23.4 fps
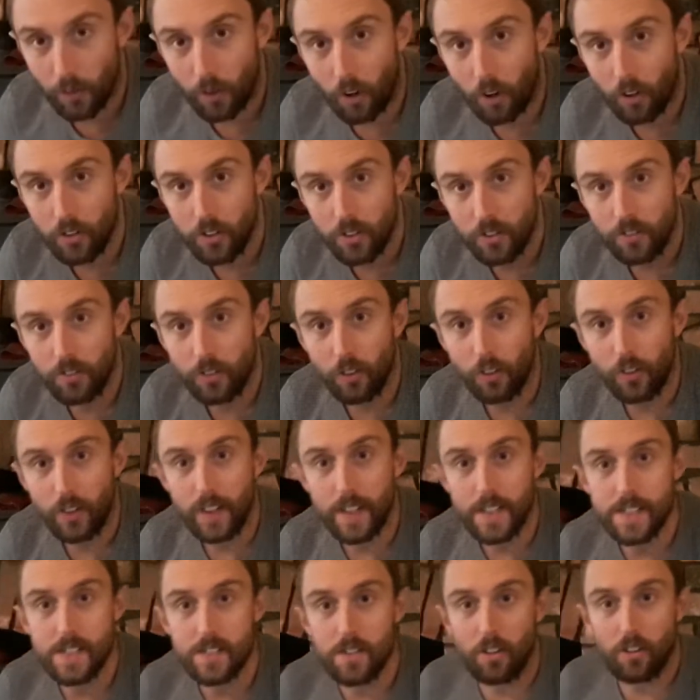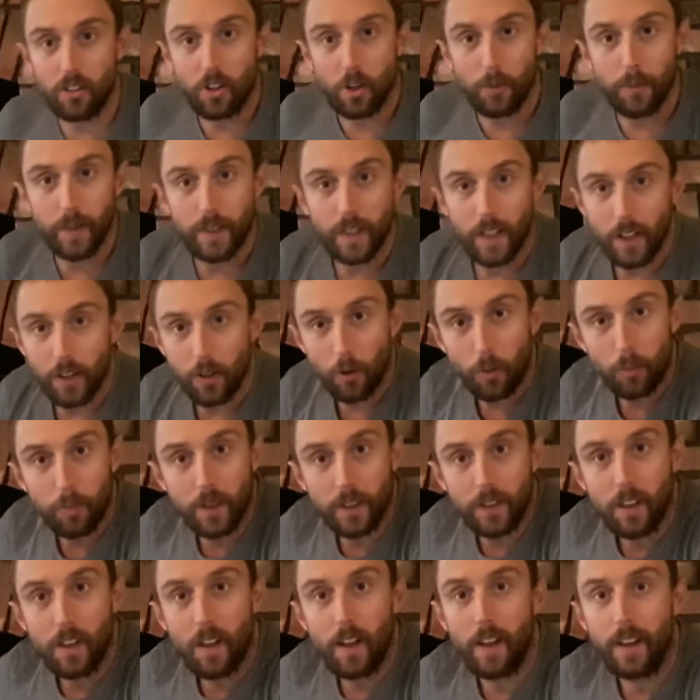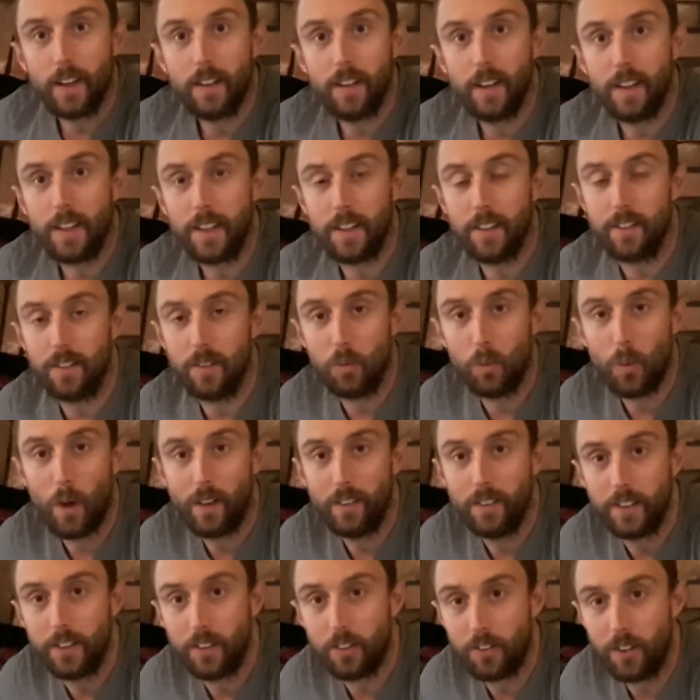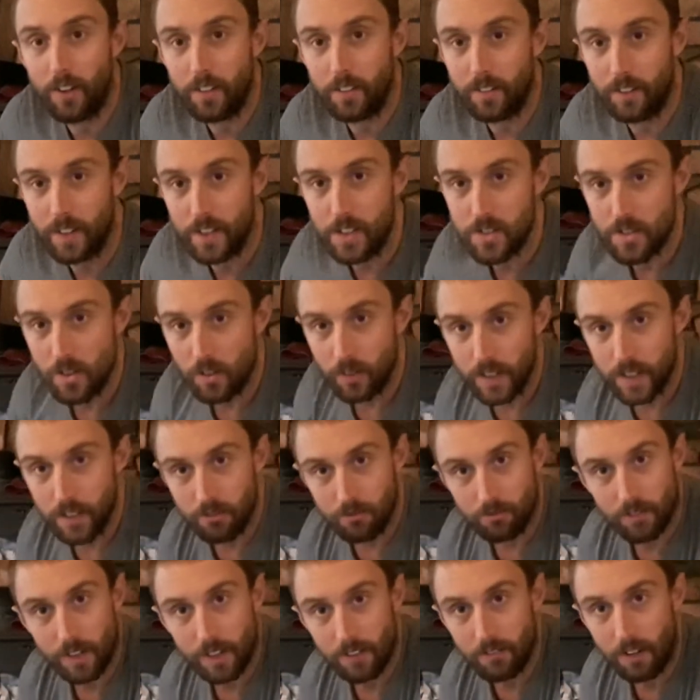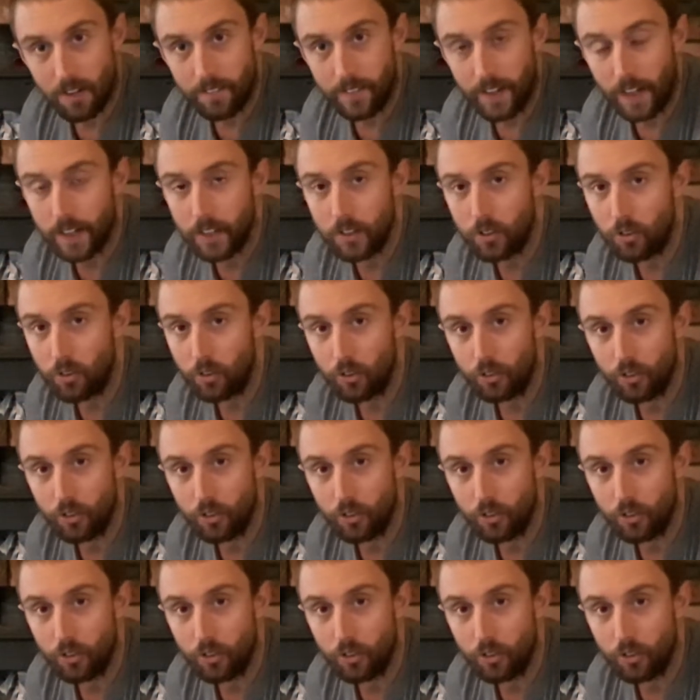on your foot, it's not coming like up your leg like a welly or anything, it's only right around the ankle.